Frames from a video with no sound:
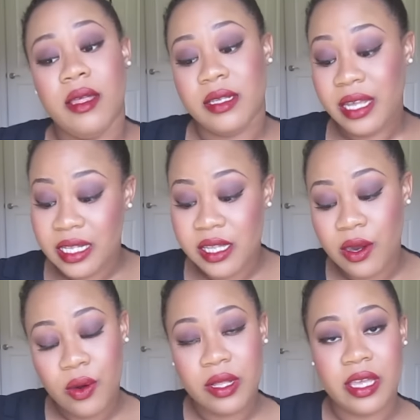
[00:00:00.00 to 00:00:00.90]
since
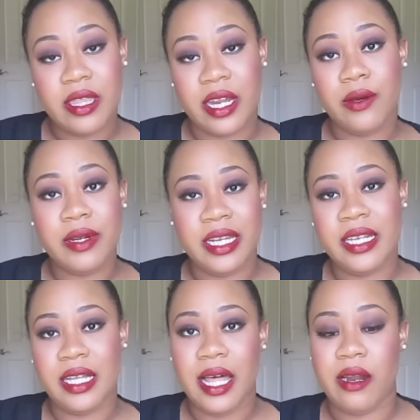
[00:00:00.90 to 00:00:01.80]
they're oily, they don't
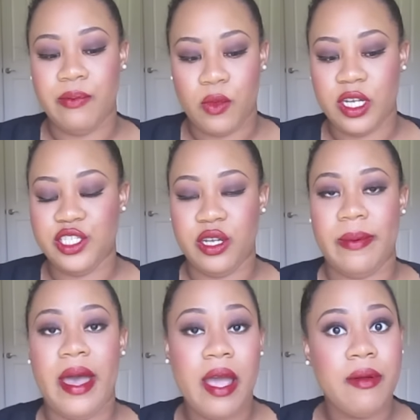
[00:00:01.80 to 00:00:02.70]
need a lot of moisture,
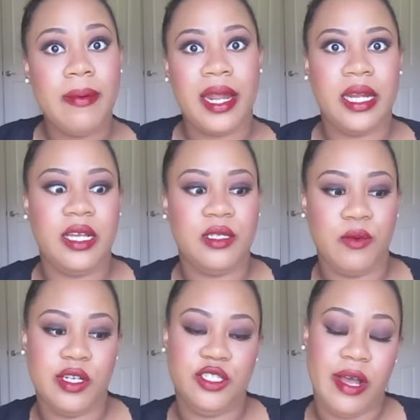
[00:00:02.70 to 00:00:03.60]
but everybody needs
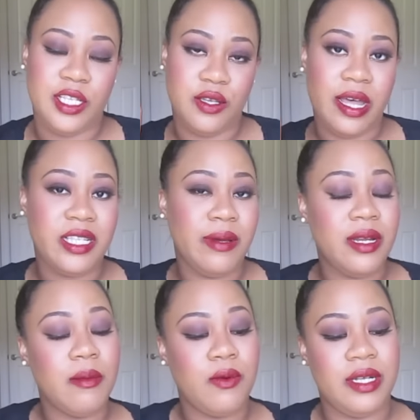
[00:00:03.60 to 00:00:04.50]
moisturizer. So that's my
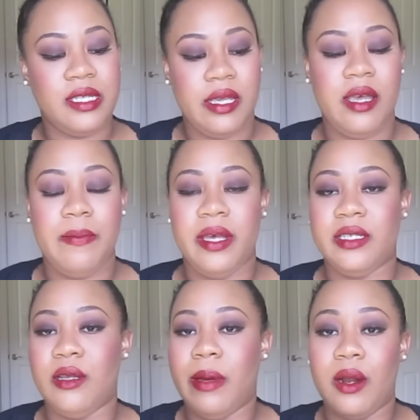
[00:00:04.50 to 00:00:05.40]
number one tip
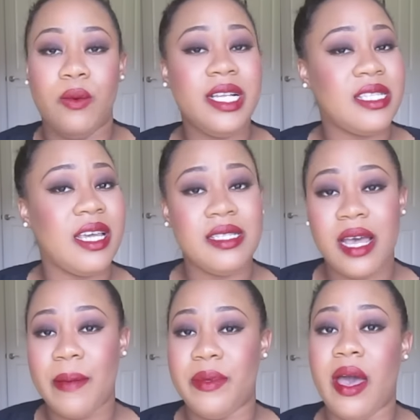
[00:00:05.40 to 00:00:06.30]
is no matter what skin
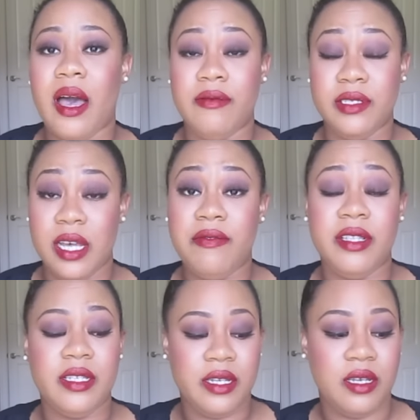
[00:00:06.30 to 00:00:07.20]
type you have, you
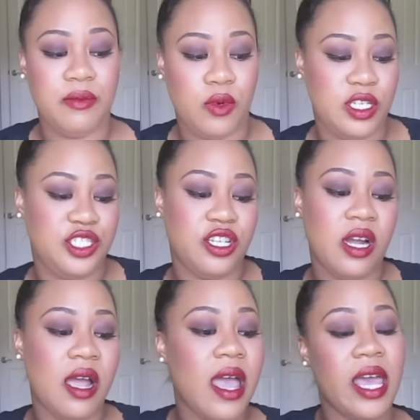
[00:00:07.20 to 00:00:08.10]
definitely need
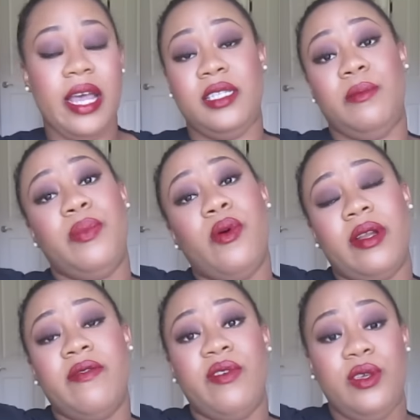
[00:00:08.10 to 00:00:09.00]
moisture. It's
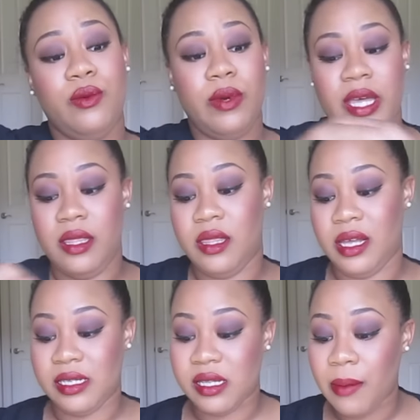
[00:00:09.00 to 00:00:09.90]
important for you in
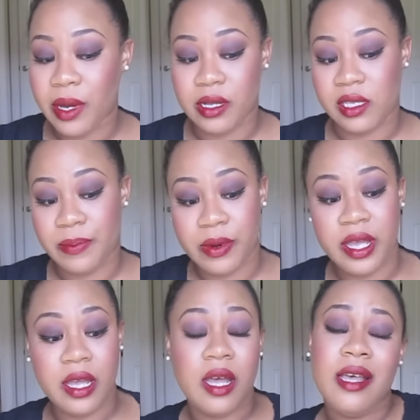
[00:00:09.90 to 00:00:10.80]
the summer and
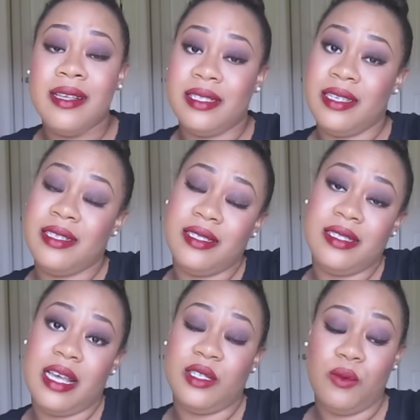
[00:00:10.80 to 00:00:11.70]
spring
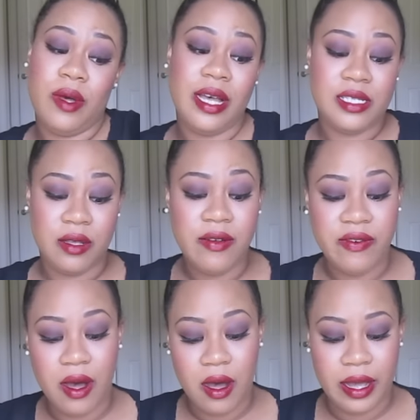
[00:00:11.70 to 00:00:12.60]
seasons as well as the
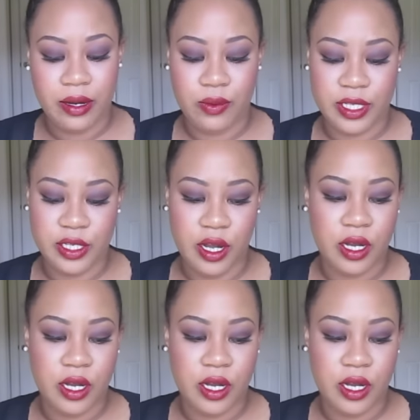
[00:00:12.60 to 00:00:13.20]
fall and winter.